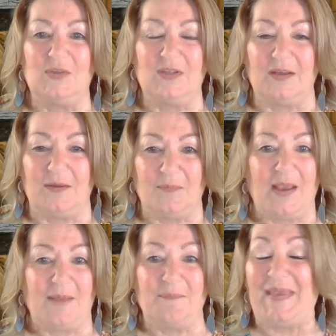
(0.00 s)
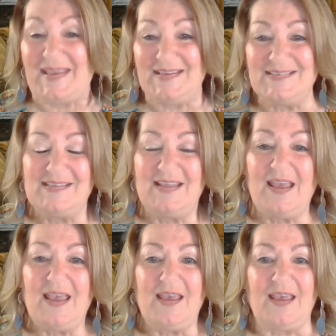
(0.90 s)
I paint,
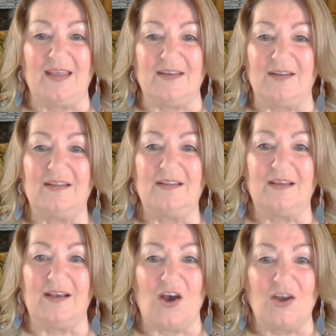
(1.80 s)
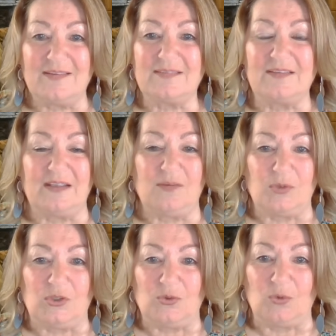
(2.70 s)
and honestly,
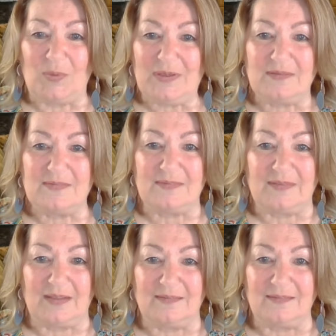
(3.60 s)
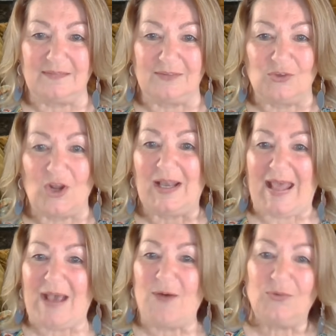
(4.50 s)
when you're a witness, that you're not
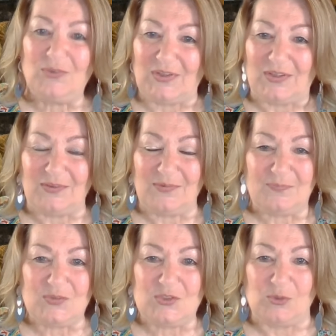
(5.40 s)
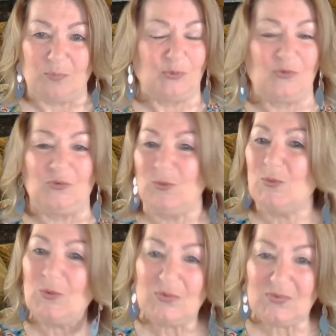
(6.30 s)
allowed to pursue
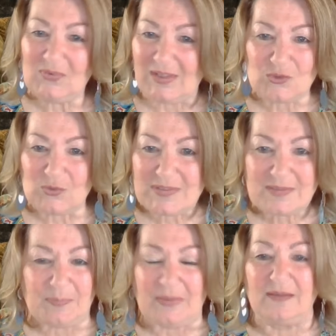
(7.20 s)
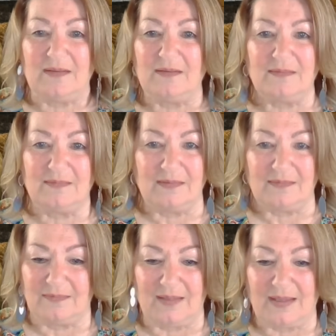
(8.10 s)
those interests, because
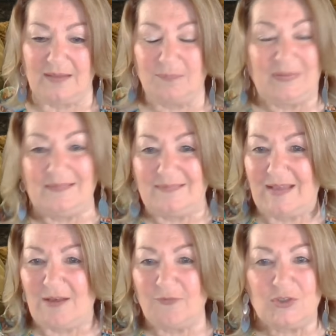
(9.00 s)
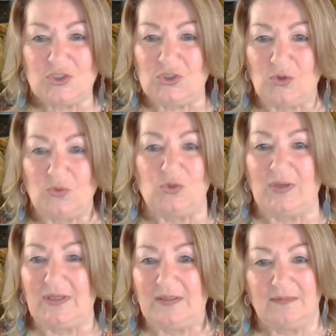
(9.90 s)
it's like being selfish, and you
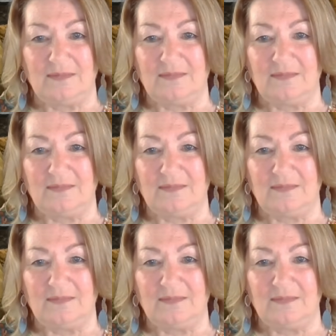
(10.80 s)
gotta